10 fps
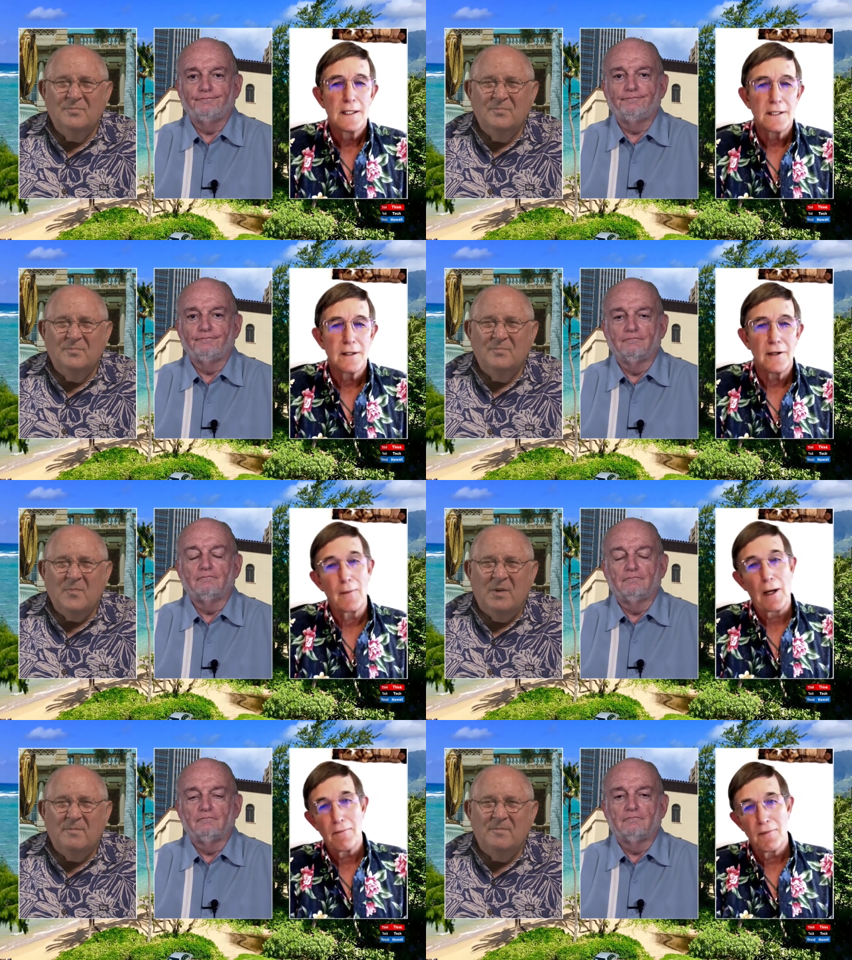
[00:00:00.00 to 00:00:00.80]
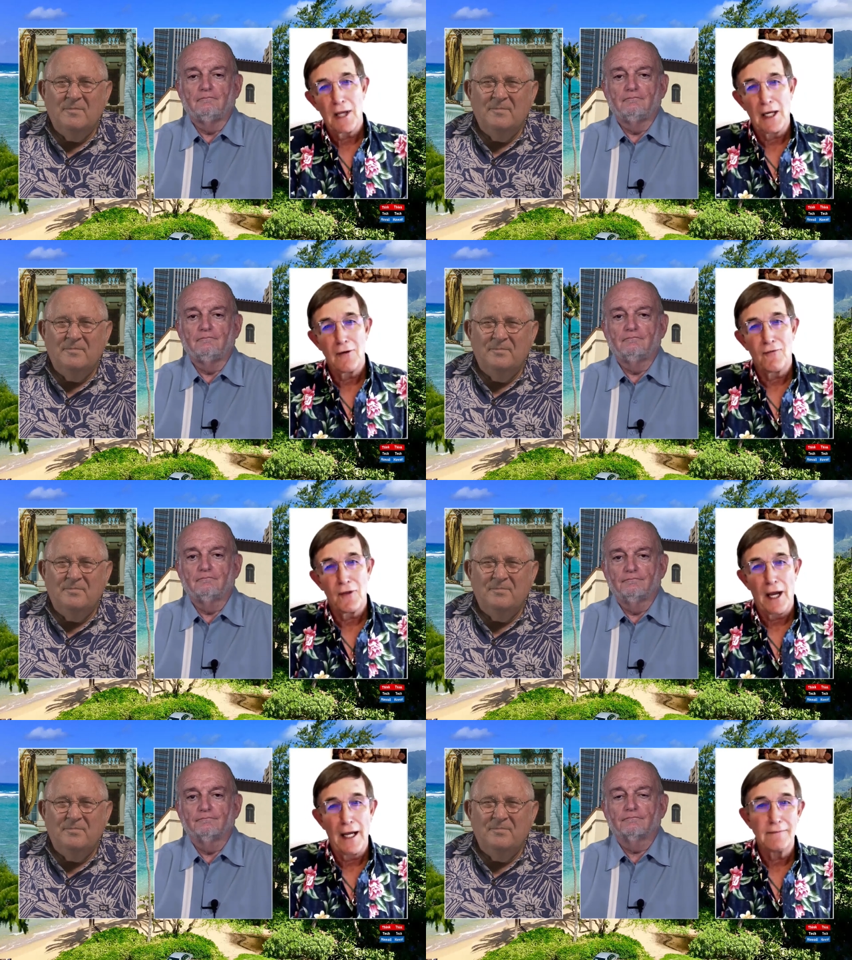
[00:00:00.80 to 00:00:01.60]
Speaker 1: So anyway, thank you
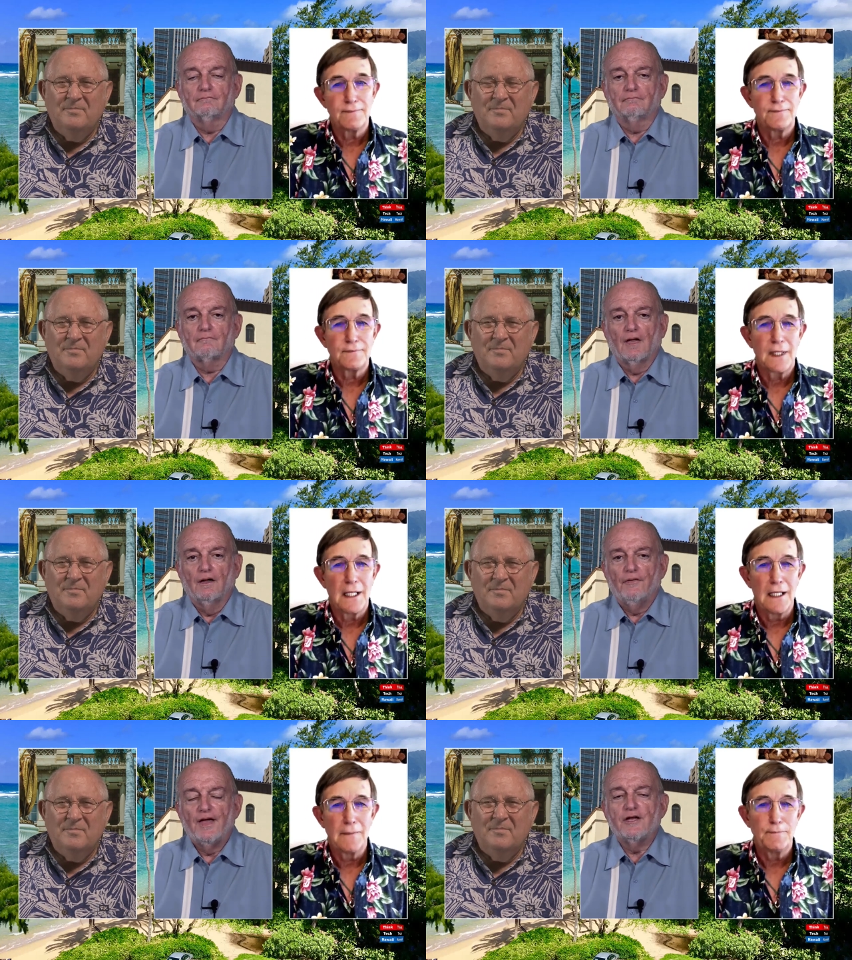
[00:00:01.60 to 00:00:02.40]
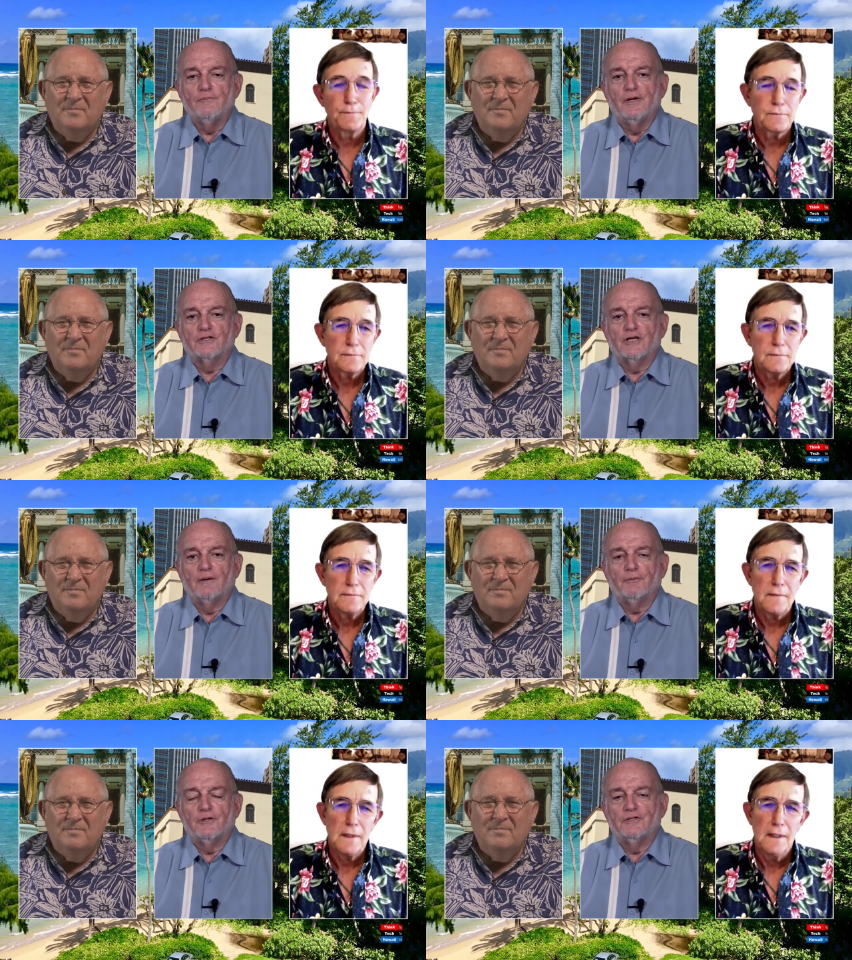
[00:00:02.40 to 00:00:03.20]
for that. Thank um, you,
Speaker 2: Mitch. I
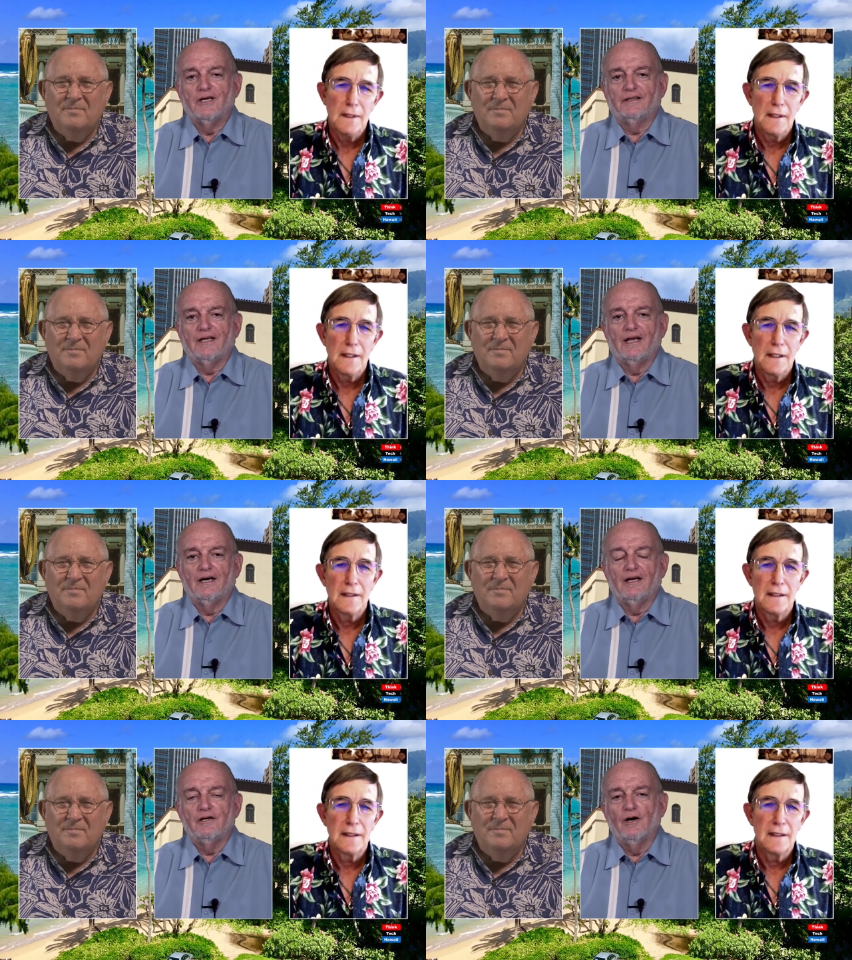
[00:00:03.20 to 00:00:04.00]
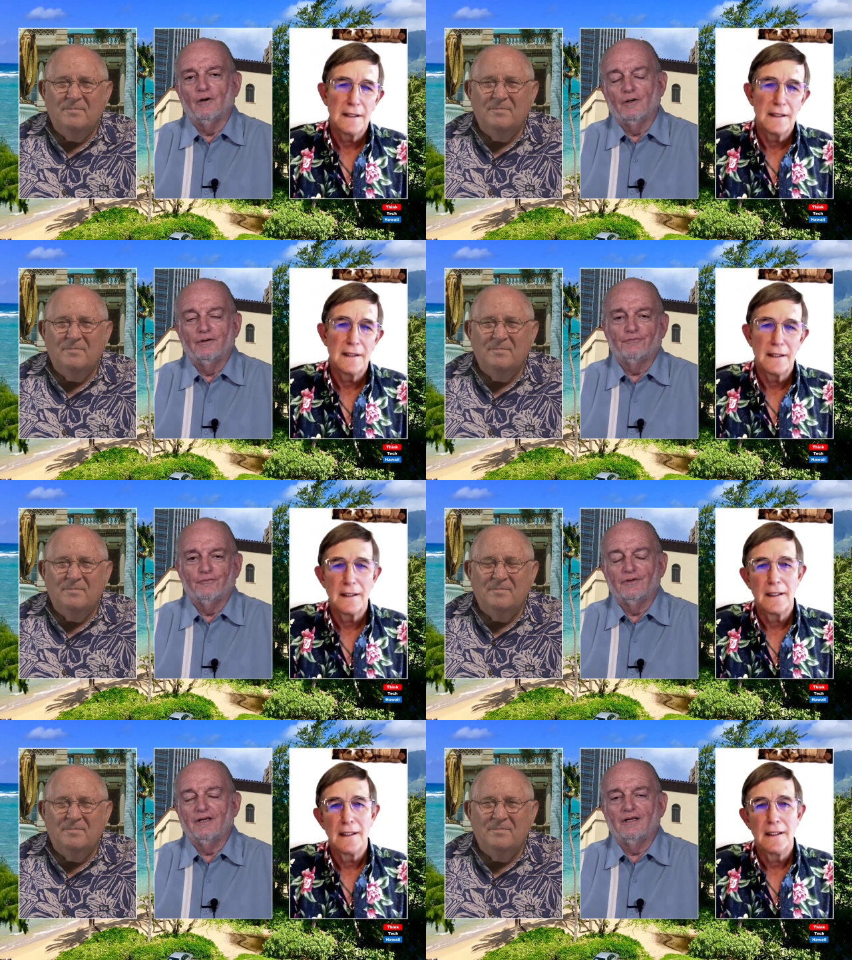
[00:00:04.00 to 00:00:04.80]
appreciate that. And I know if,
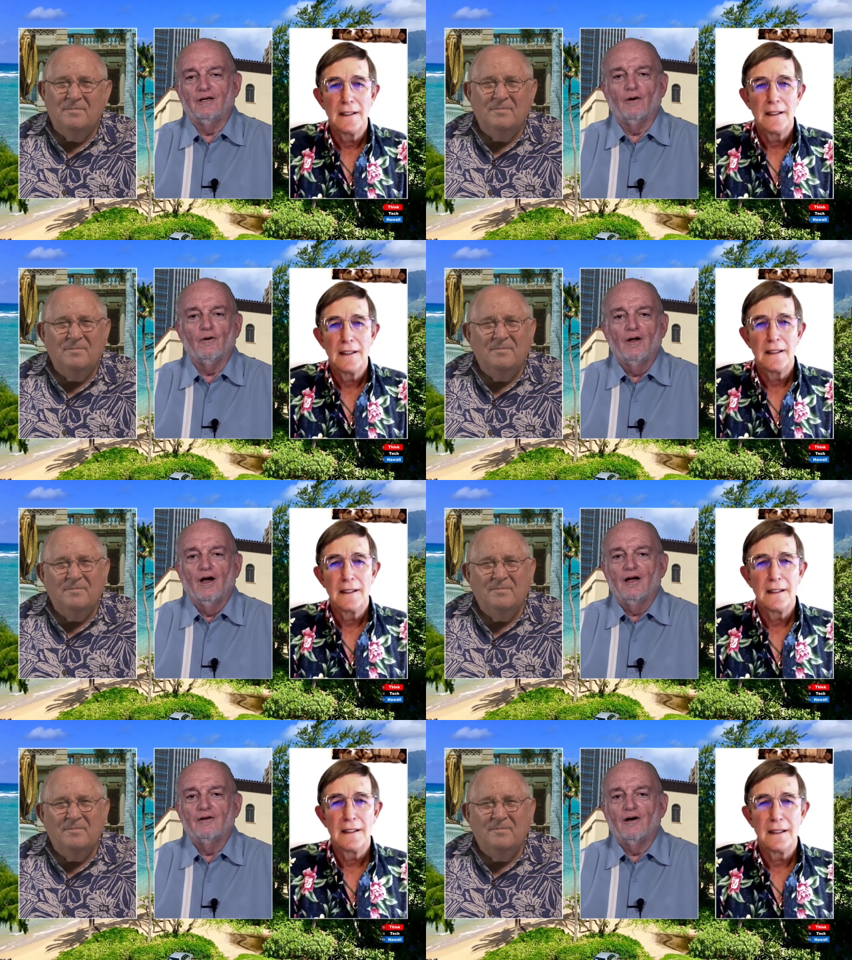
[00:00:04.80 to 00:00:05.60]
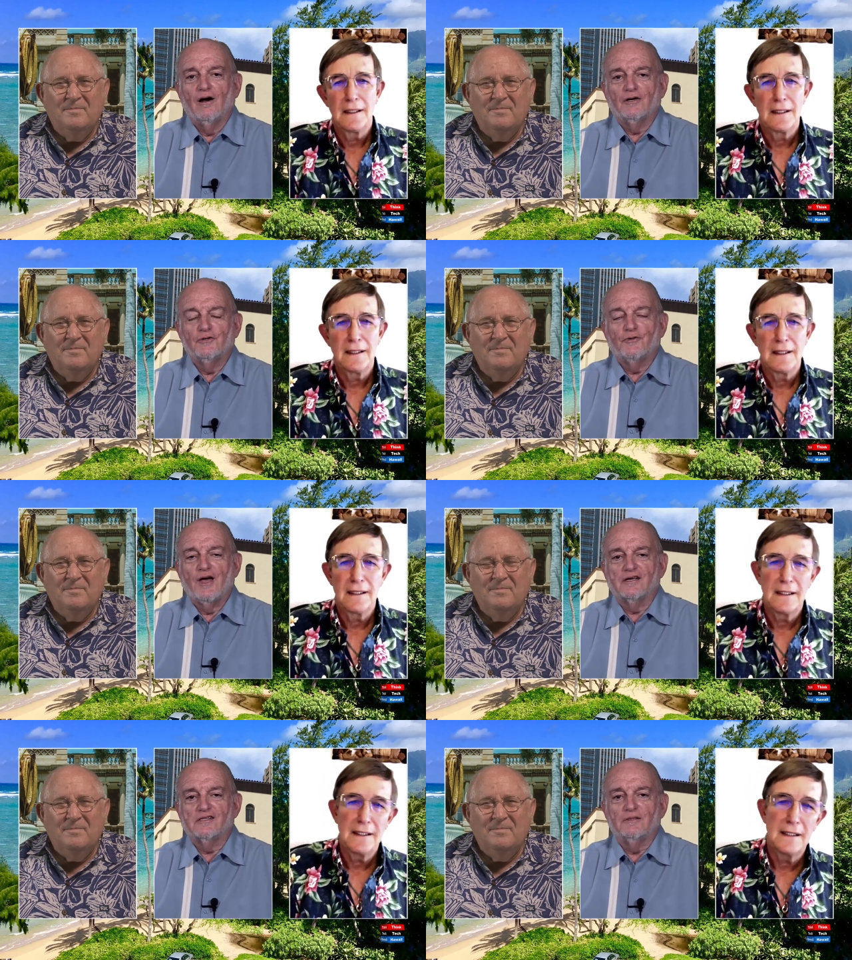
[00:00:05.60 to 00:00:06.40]
you know, our
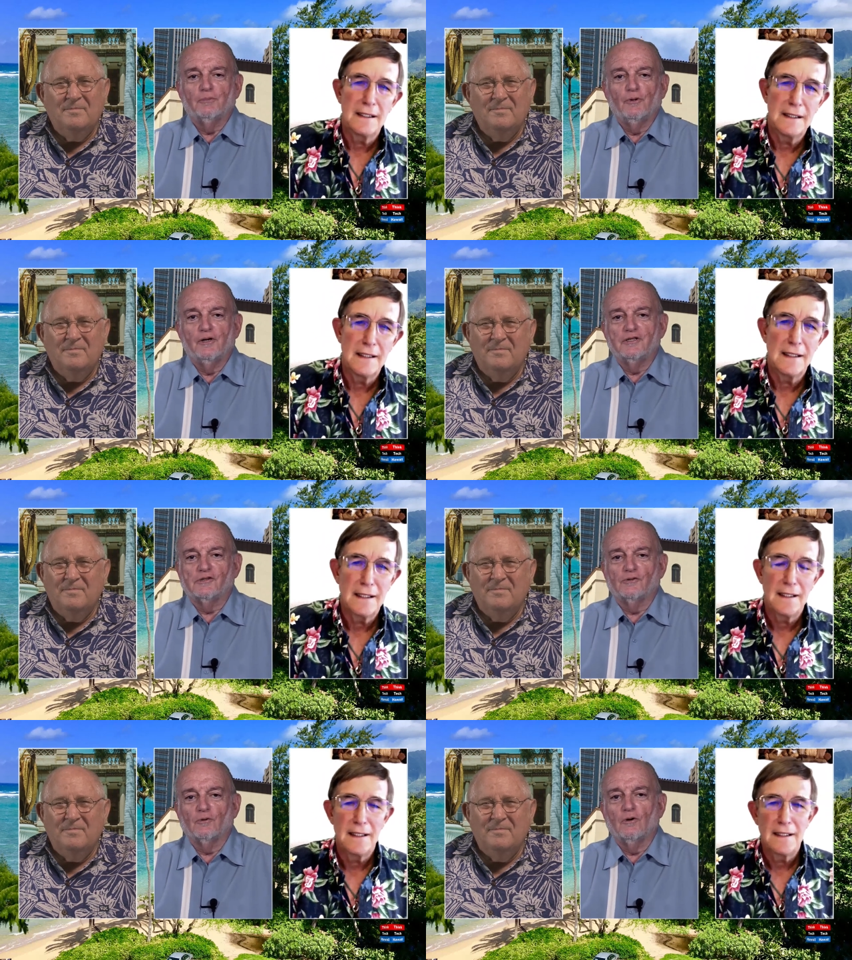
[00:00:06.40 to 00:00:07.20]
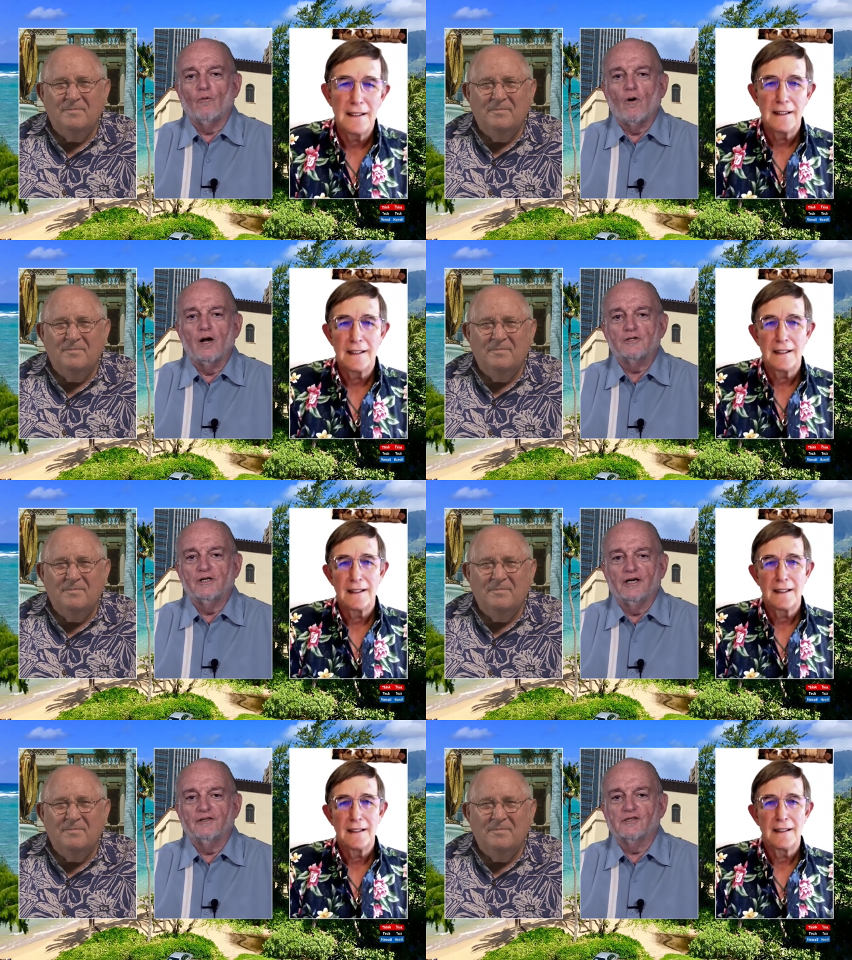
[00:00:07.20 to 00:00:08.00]
2,000 employees who are all
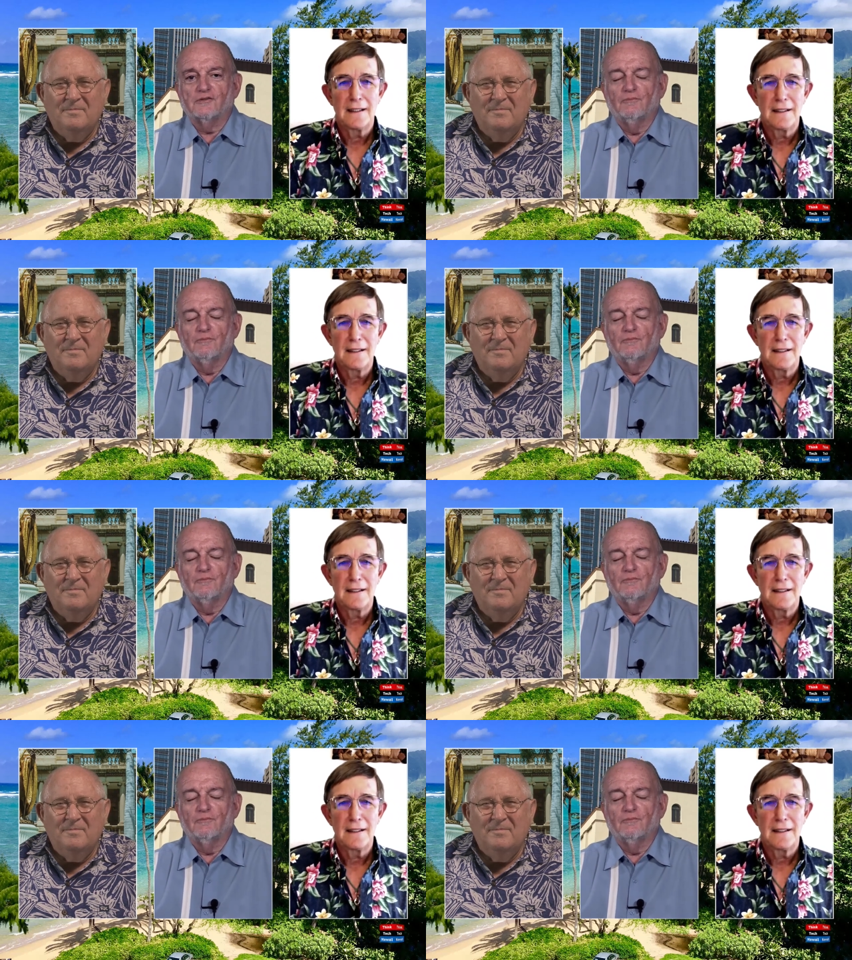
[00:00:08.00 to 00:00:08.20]
watching at this,